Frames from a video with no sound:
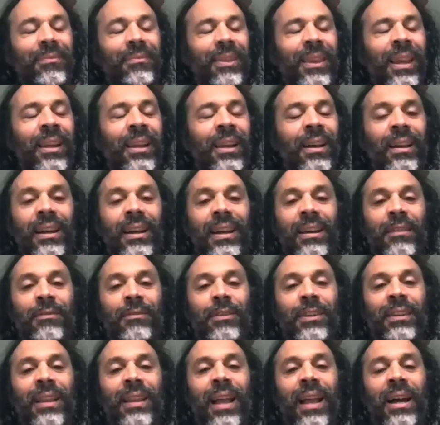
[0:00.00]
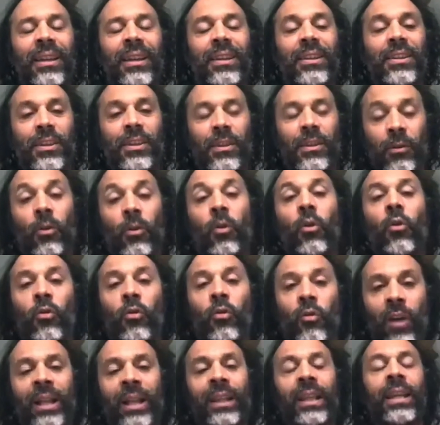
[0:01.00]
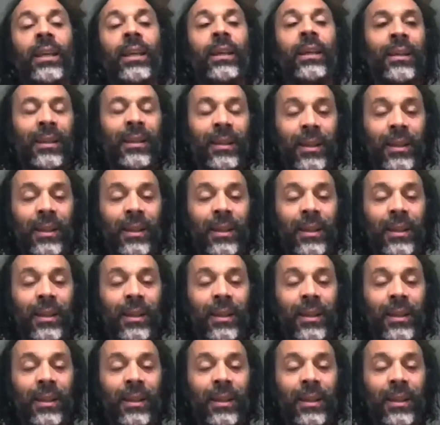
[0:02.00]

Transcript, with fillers: if you like, so already